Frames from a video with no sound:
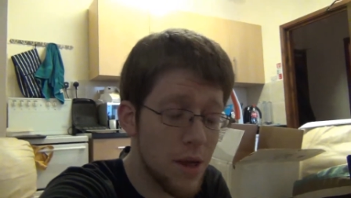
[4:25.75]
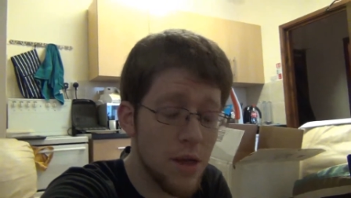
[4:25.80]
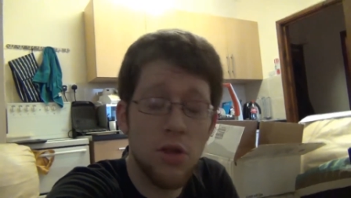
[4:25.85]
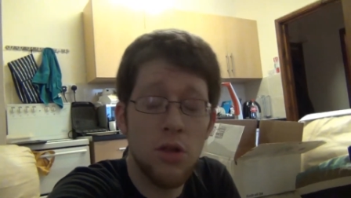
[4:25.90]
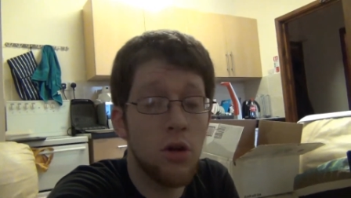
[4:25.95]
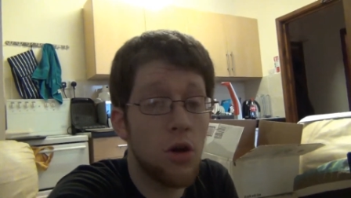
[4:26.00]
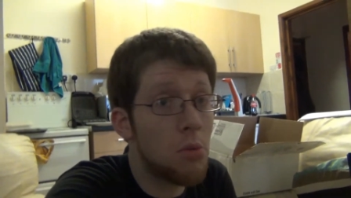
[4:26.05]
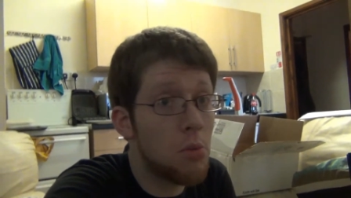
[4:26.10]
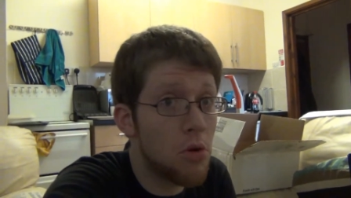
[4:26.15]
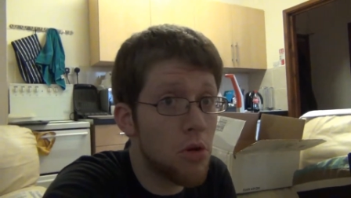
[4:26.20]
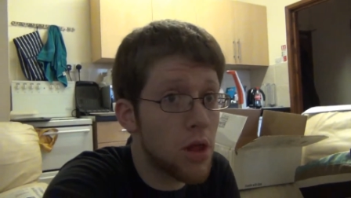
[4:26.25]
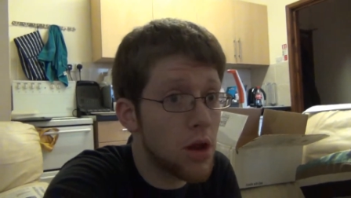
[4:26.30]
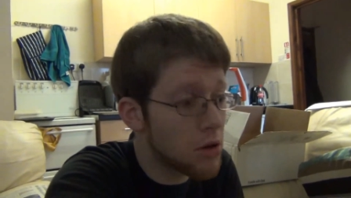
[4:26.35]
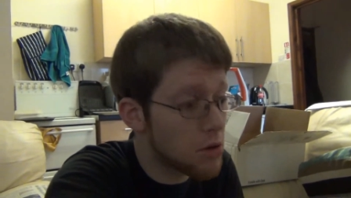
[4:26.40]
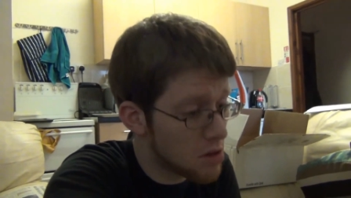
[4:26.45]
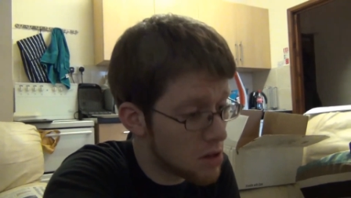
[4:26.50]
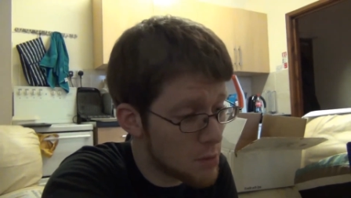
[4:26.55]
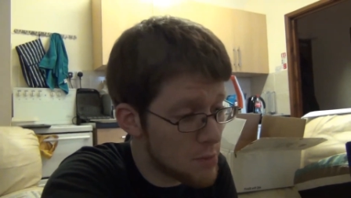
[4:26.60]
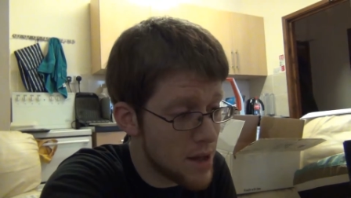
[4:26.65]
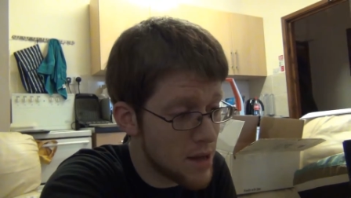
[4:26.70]
It's a lot more than I was
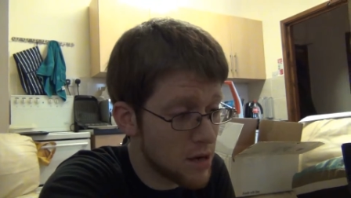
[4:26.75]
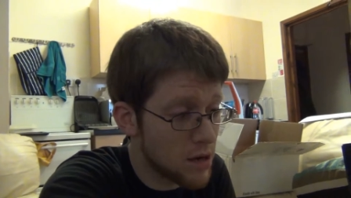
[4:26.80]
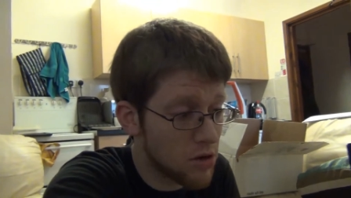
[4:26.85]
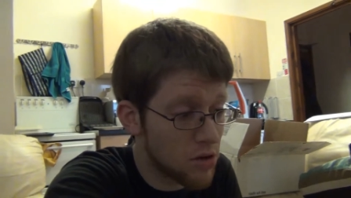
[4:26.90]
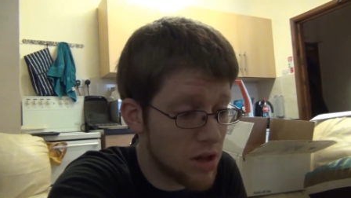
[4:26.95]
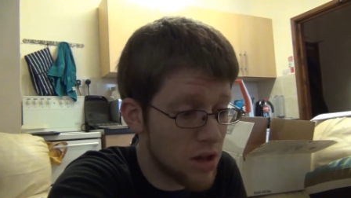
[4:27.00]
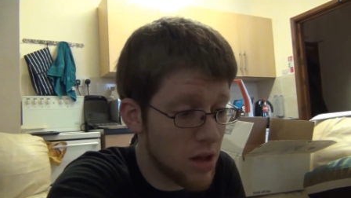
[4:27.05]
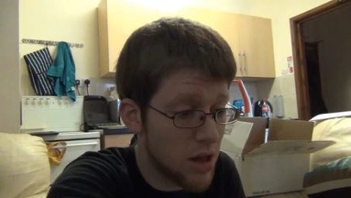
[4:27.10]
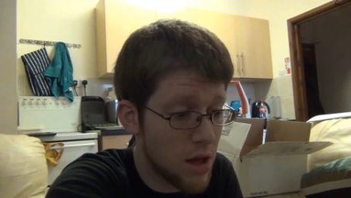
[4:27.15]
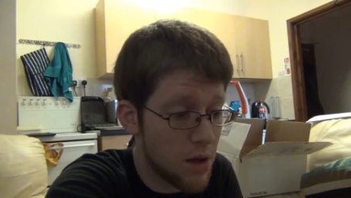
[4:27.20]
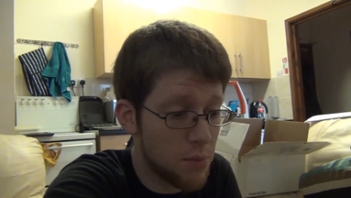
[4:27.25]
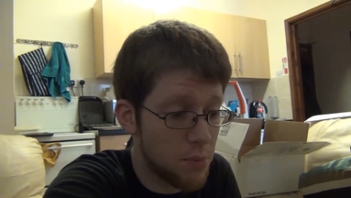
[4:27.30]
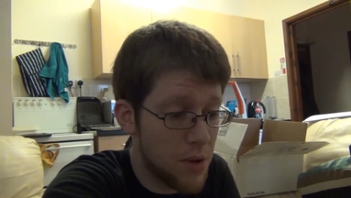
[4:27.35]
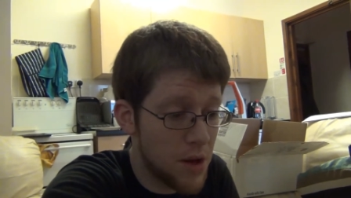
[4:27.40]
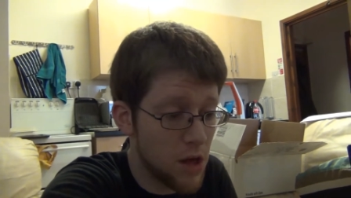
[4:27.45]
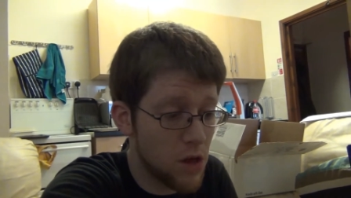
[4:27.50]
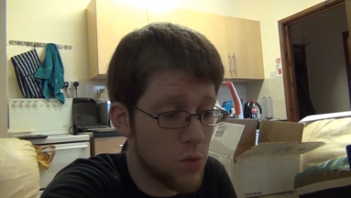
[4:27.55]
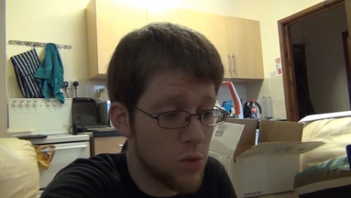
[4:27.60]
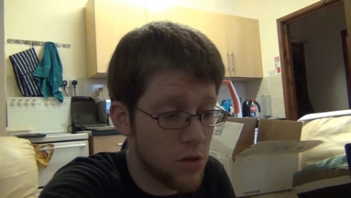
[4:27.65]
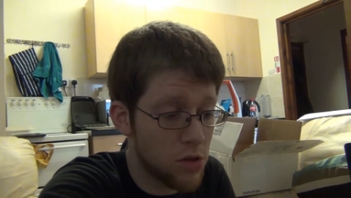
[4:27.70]
expecting because they're like P
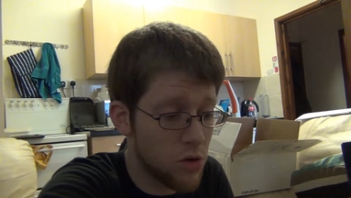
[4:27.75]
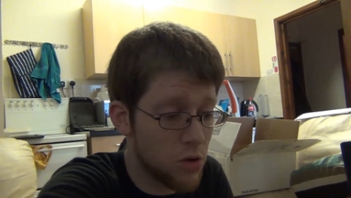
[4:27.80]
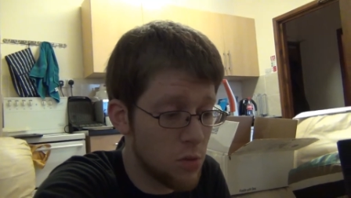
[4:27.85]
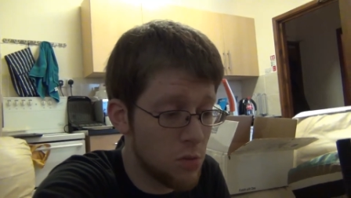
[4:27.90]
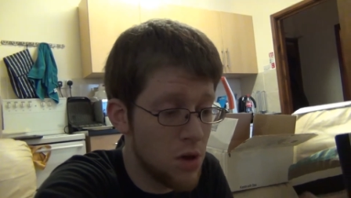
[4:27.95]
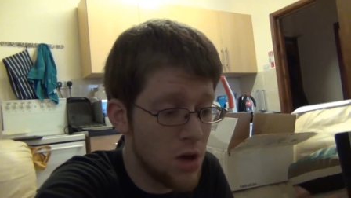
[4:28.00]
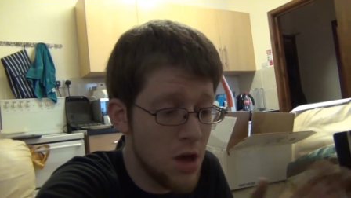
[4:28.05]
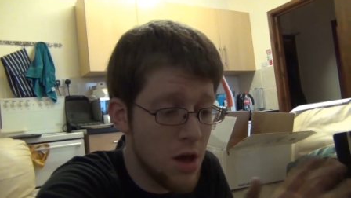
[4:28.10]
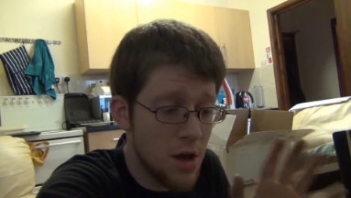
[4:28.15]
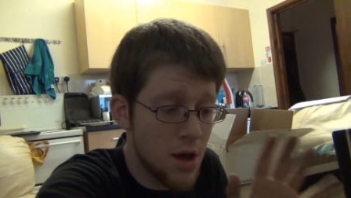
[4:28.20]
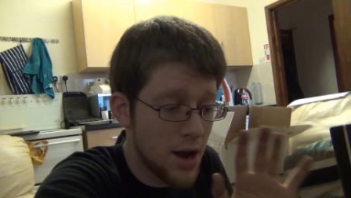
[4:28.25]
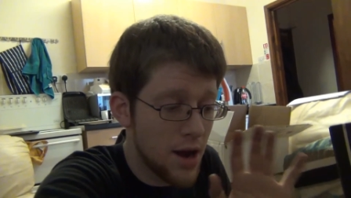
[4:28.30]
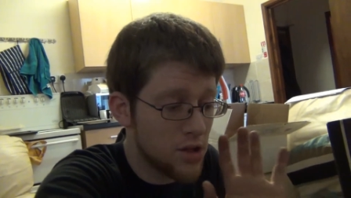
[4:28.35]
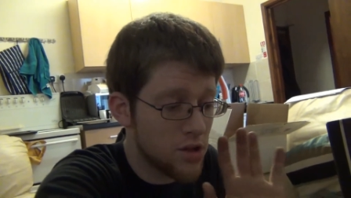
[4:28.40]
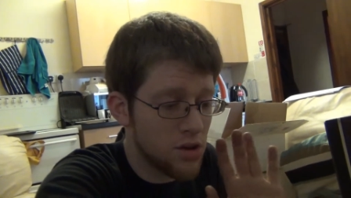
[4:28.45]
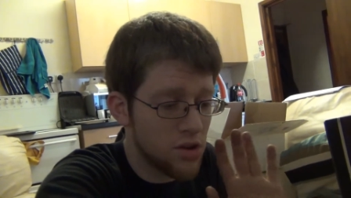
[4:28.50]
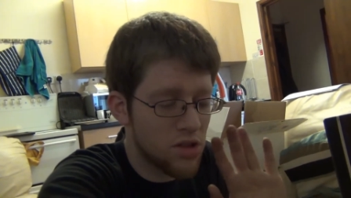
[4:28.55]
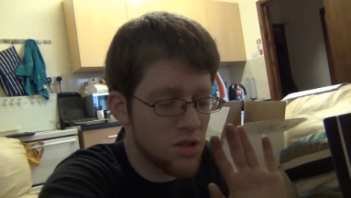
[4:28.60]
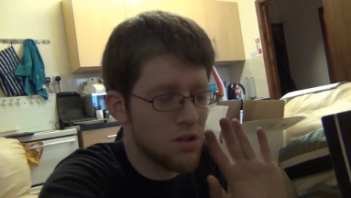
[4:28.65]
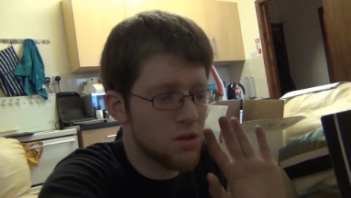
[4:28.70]
S one. So I also
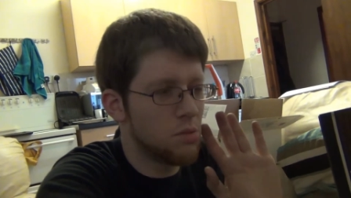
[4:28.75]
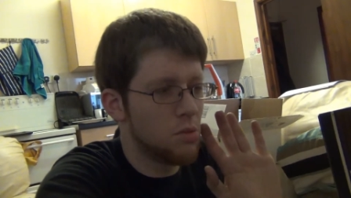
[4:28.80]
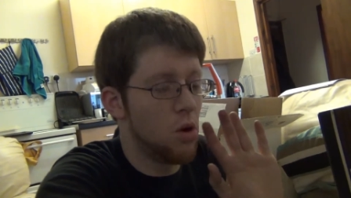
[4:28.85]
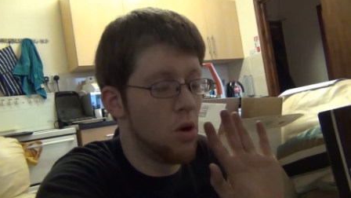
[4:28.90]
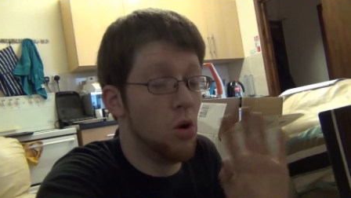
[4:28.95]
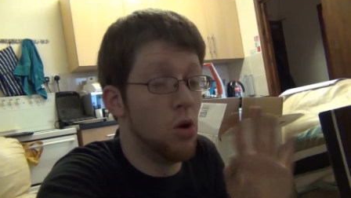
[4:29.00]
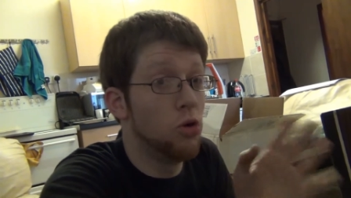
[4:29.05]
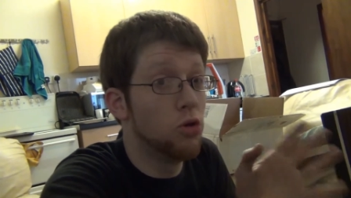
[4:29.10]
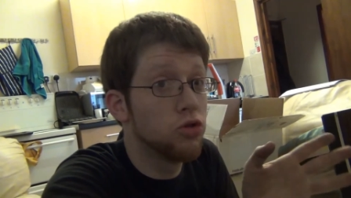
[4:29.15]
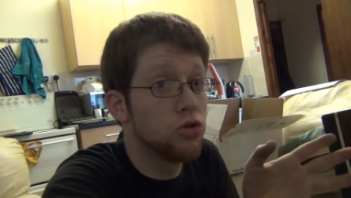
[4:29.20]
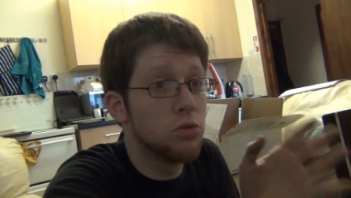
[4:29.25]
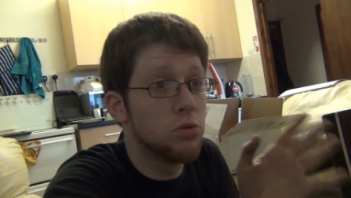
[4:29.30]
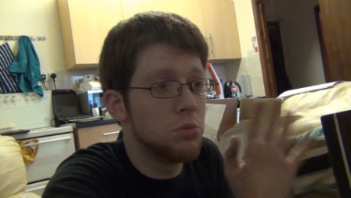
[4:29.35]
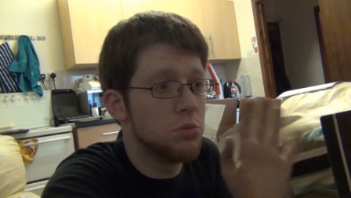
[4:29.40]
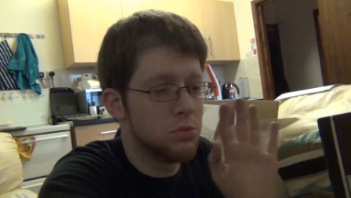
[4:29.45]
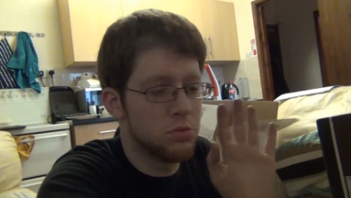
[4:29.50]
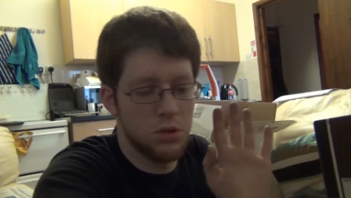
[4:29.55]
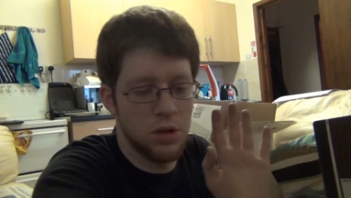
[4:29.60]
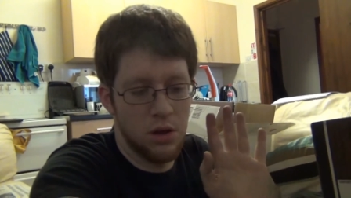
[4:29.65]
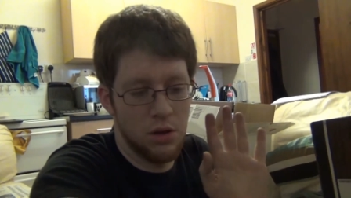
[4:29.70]
got some old,
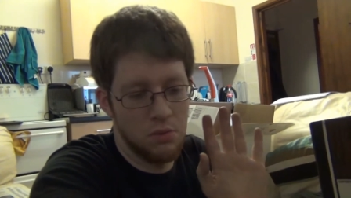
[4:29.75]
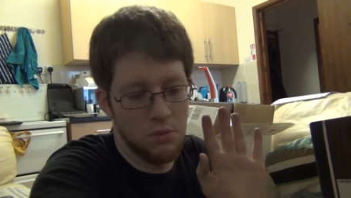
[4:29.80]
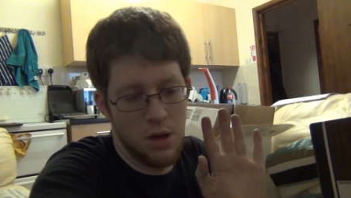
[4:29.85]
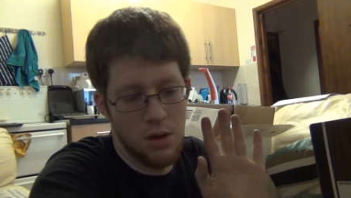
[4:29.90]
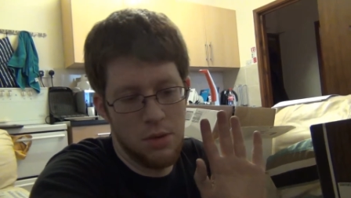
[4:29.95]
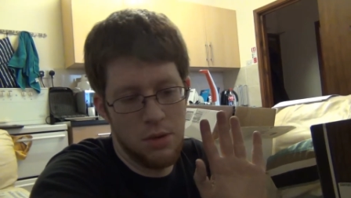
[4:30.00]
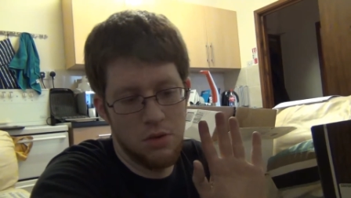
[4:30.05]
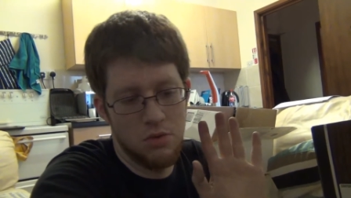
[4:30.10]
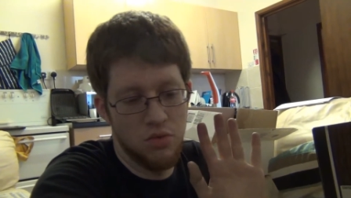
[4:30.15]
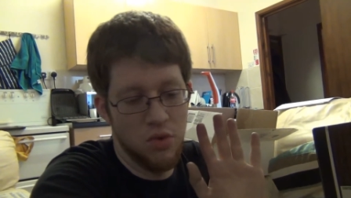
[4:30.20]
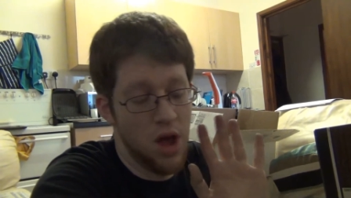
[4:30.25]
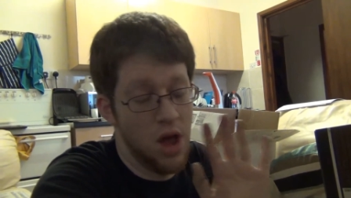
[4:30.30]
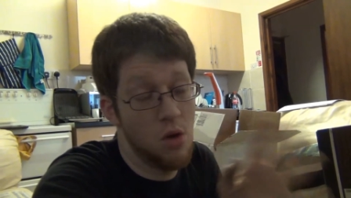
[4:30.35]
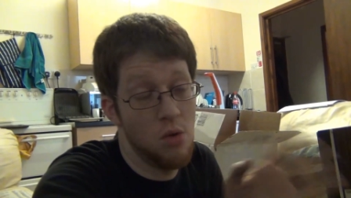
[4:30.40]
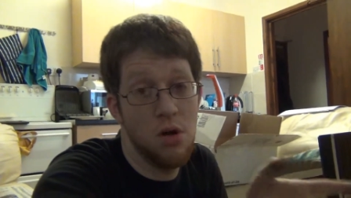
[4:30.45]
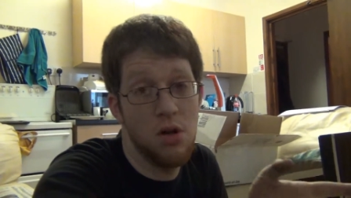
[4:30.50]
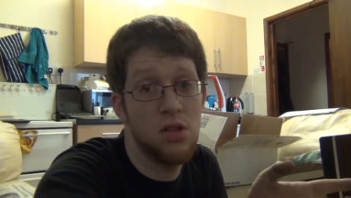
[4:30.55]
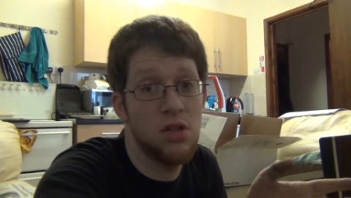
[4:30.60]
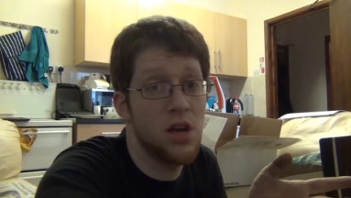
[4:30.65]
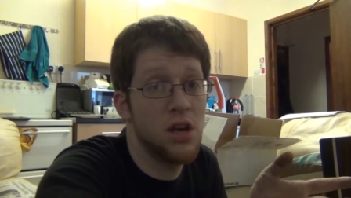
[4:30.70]
like maybe rare
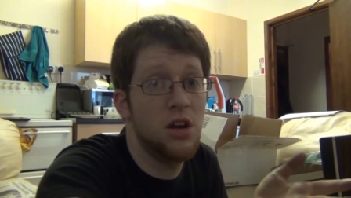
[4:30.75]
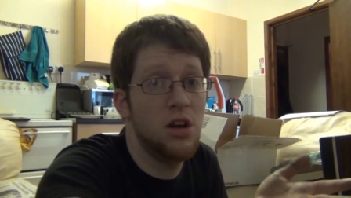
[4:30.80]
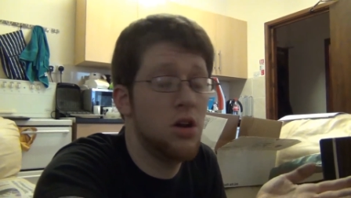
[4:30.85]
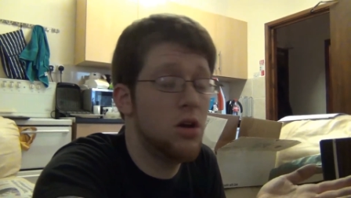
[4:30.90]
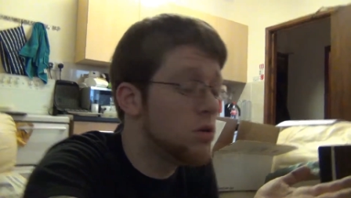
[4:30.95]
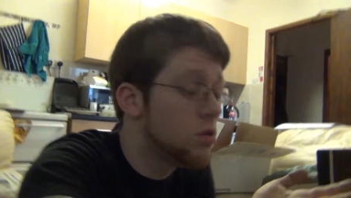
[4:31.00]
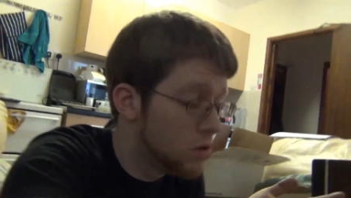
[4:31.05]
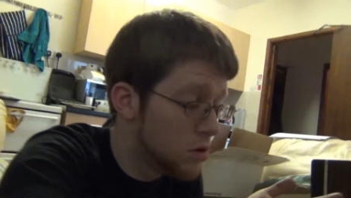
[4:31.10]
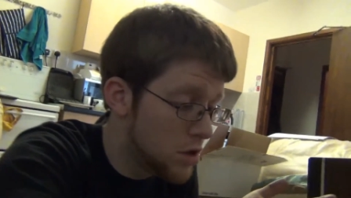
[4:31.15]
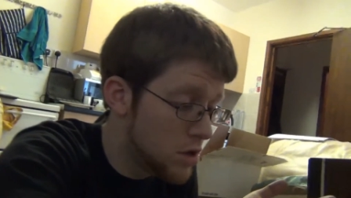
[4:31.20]
ones. I don't know.